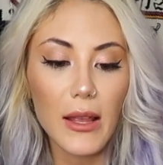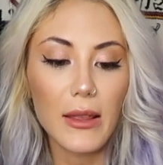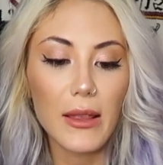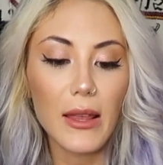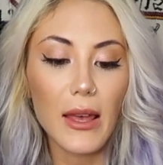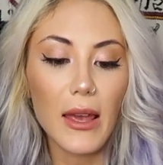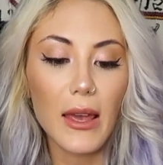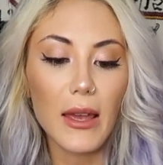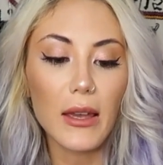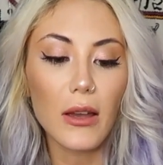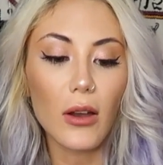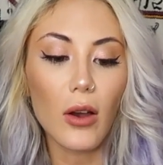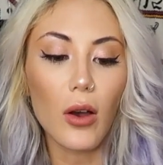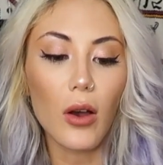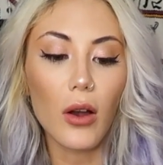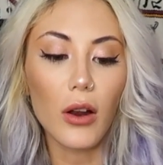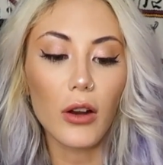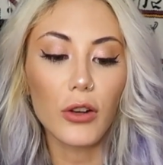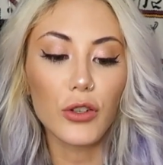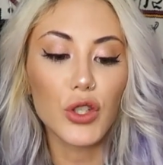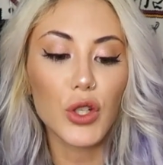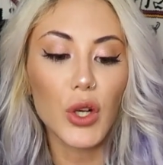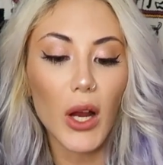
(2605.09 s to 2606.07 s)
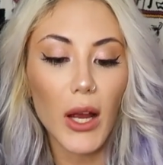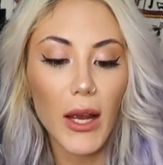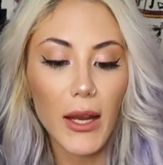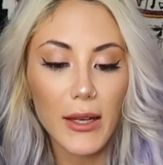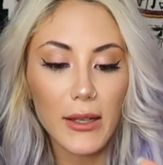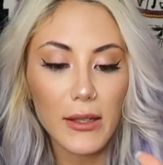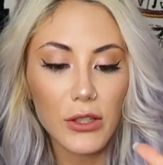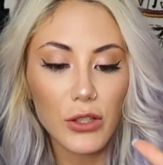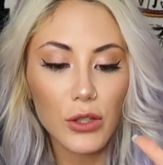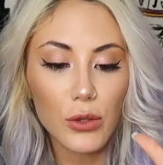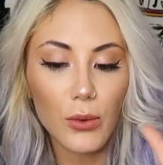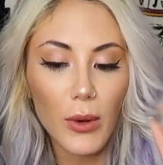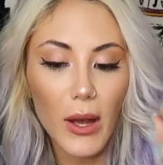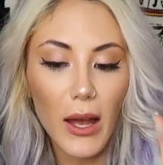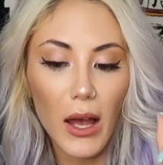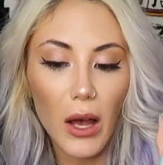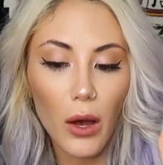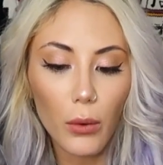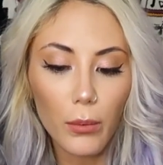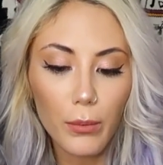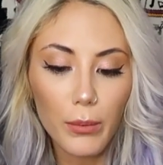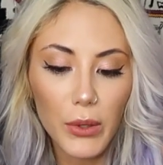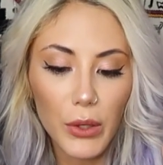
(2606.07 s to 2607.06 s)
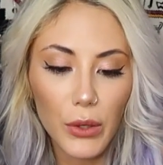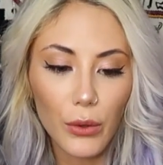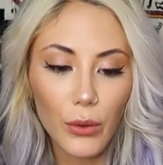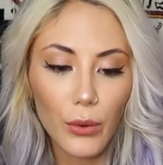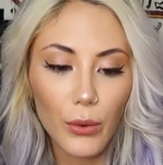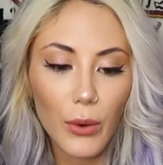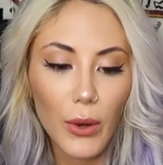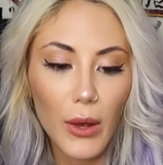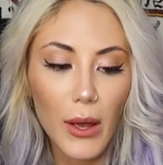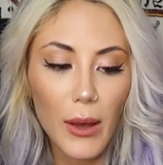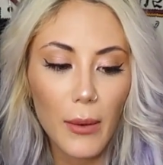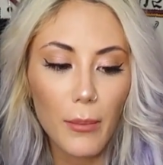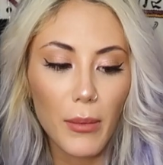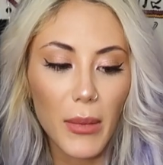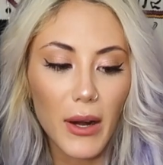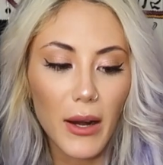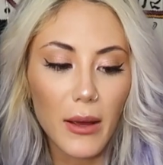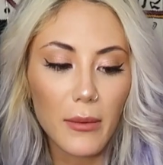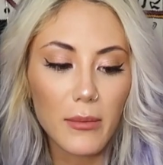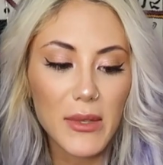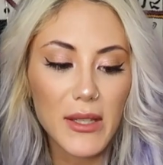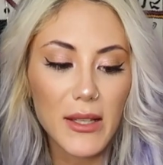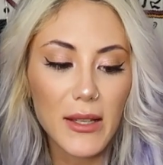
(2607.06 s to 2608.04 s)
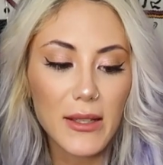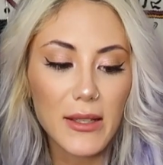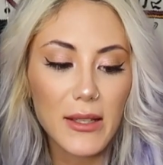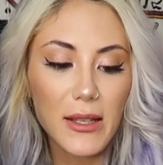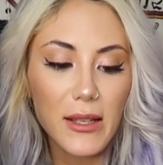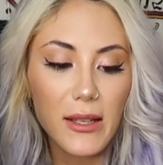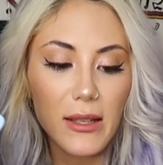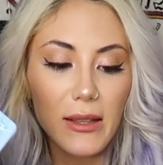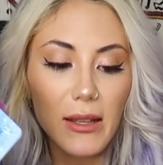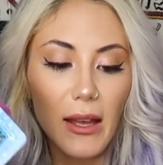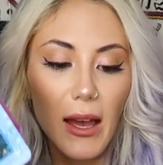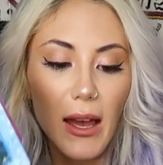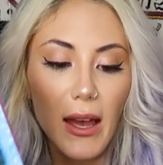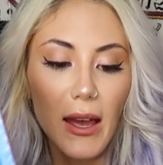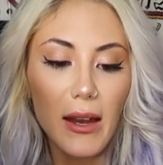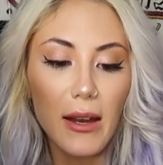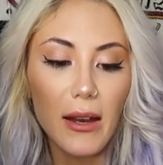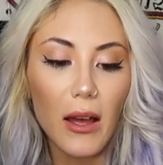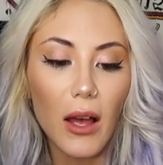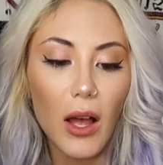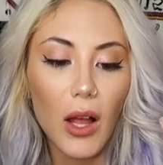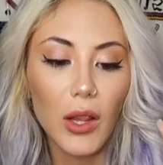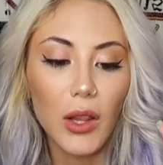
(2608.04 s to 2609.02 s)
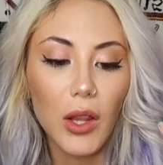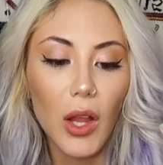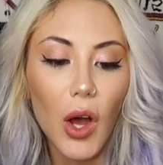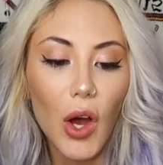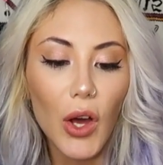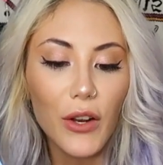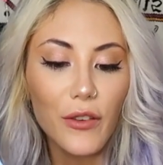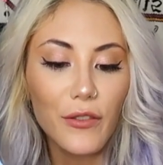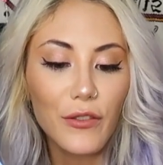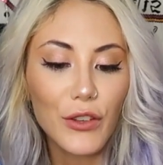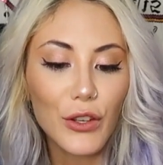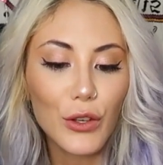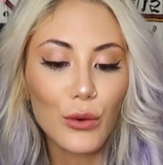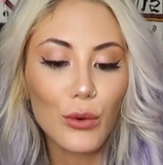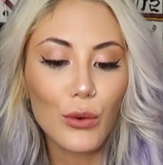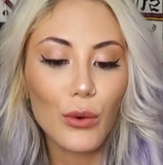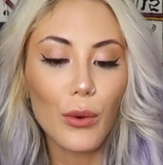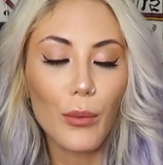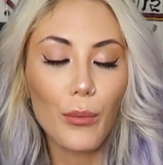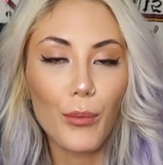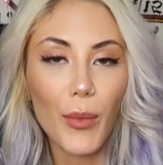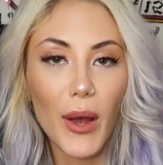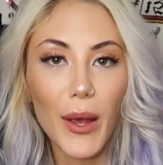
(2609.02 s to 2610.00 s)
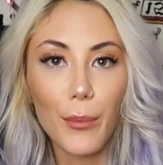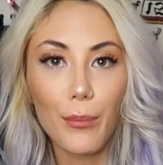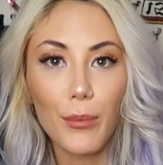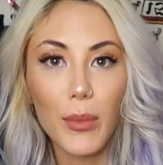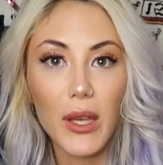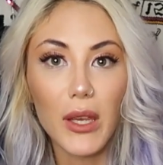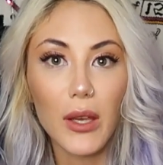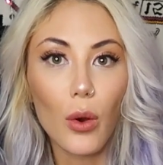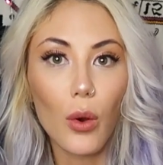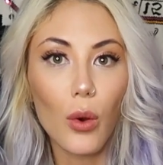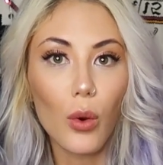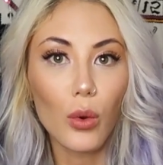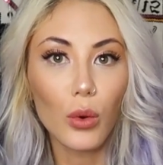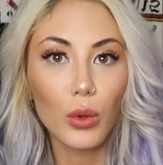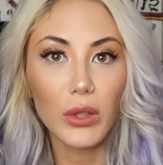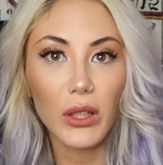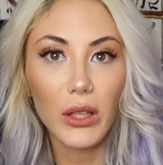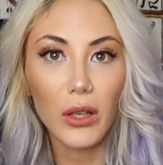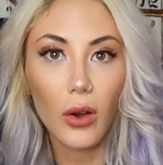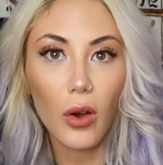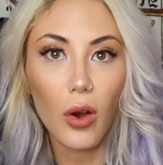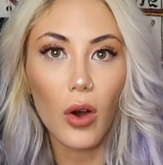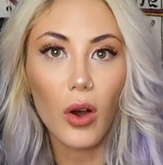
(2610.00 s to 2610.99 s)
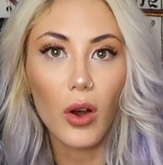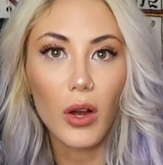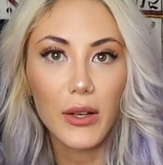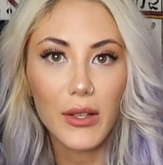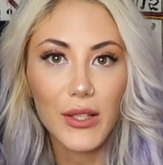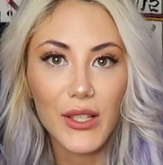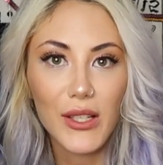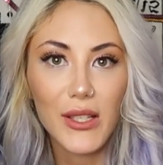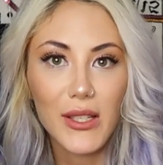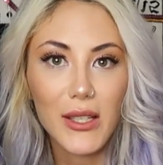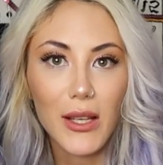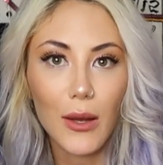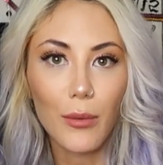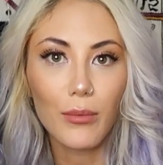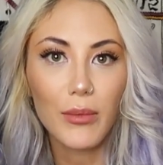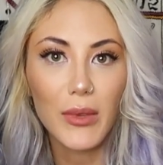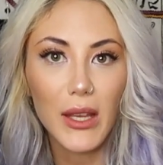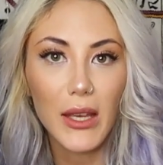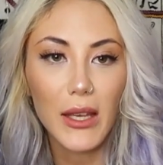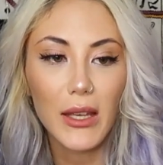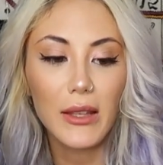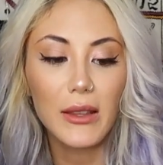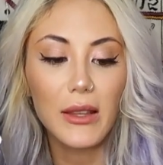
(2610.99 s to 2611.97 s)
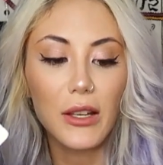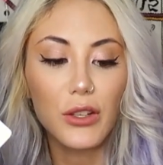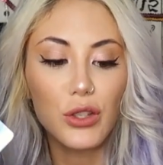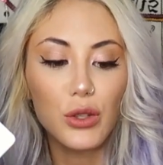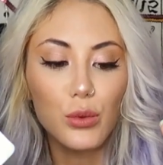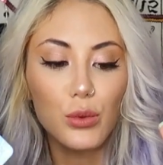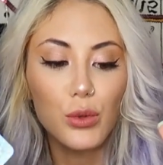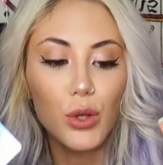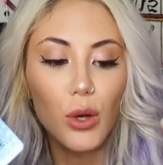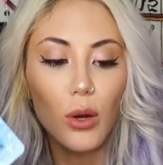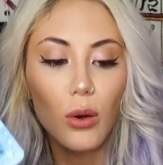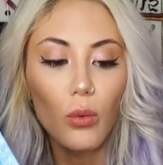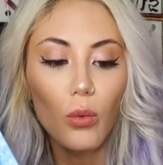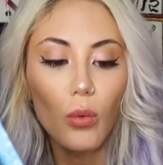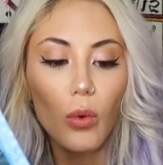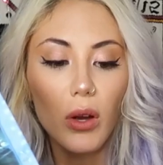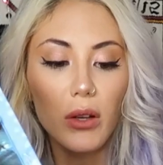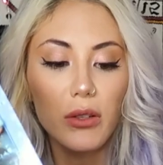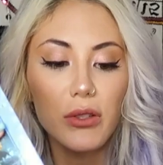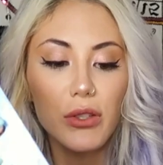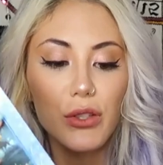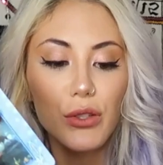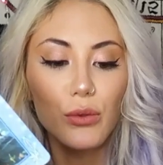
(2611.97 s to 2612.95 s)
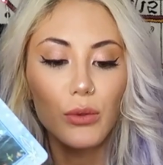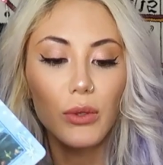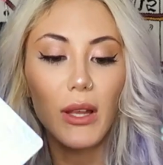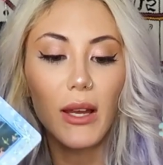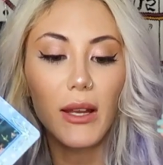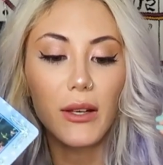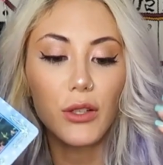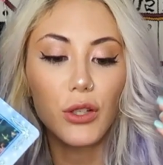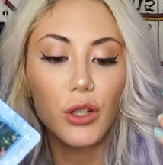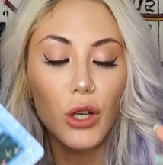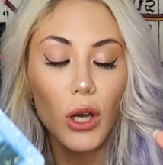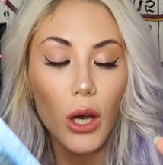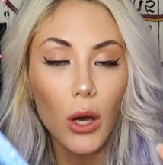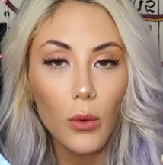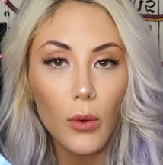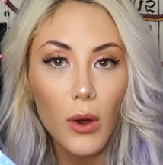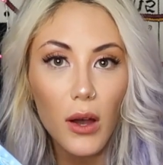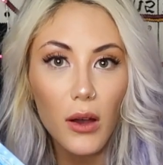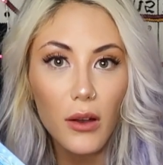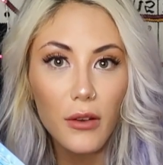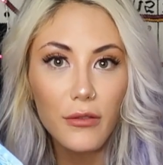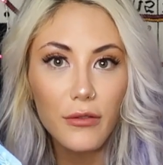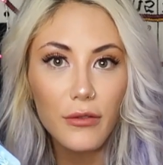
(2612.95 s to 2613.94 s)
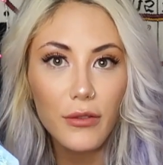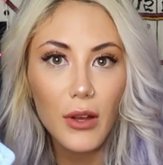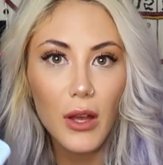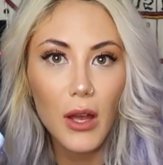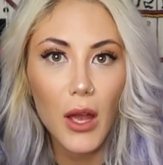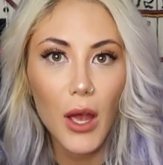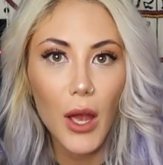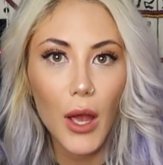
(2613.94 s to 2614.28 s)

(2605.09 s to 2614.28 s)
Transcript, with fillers: they are trying to help you but i'm sensing that a lot of you might be holding on to something that you don't want to let go of